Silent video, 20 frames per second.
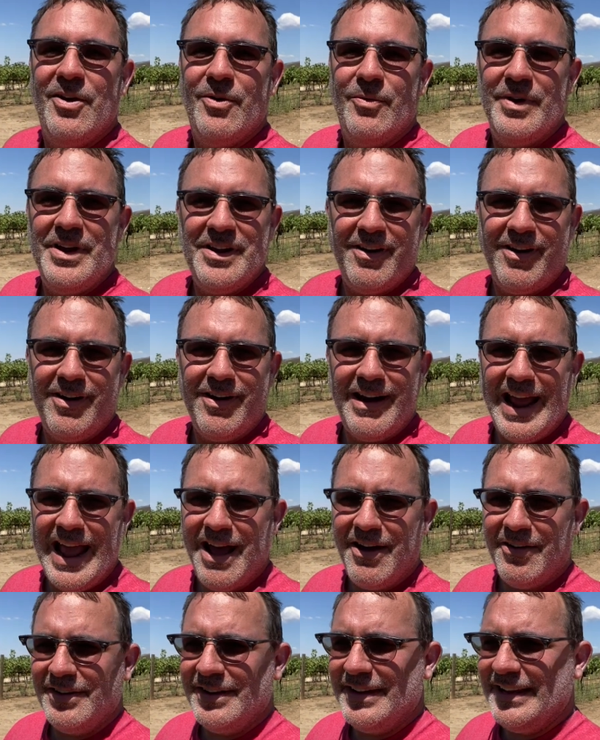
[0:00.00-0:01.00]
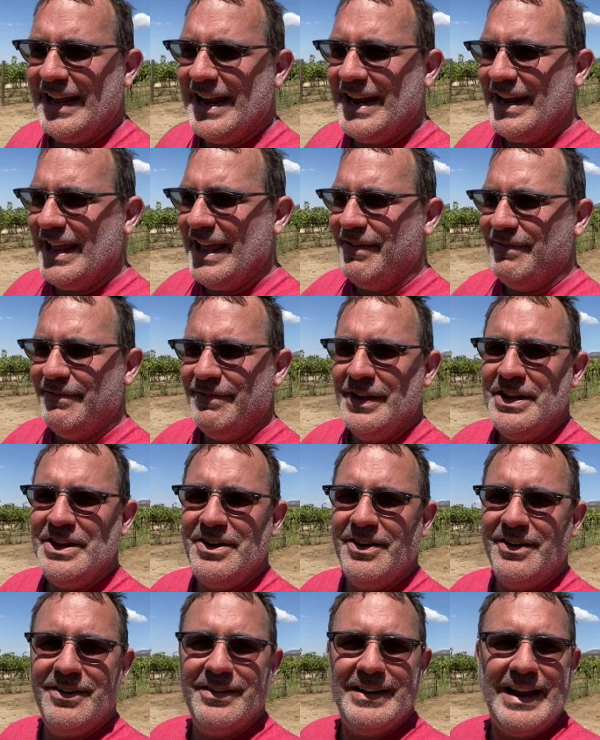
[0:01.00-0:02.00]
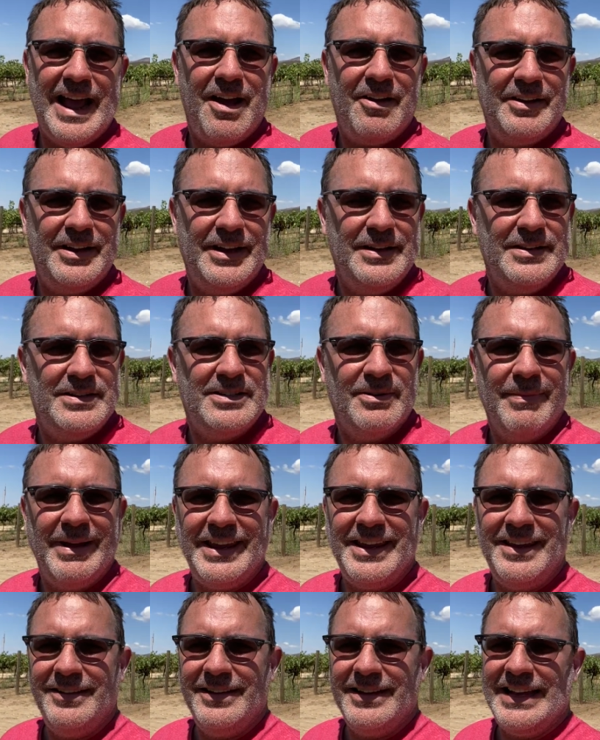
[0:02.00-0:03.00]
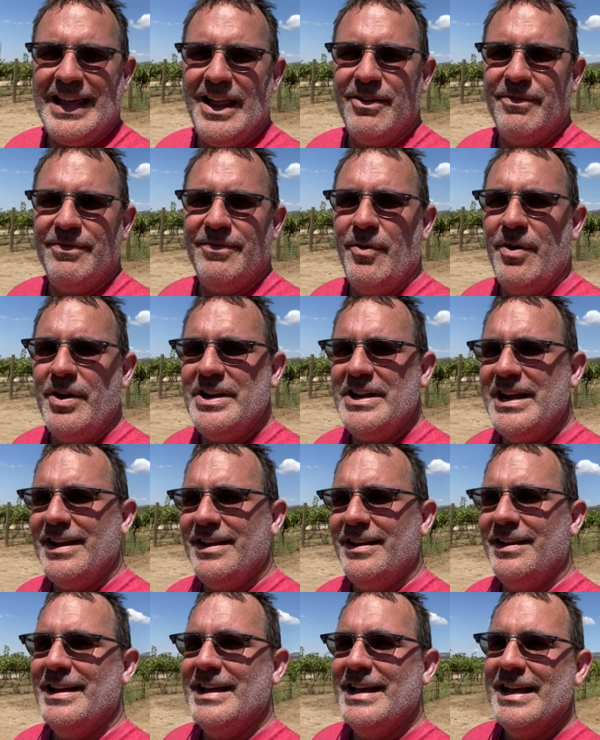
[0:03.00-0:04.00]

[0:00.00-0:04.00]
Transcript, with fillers: We are out at a vineyard out in Temecula, California.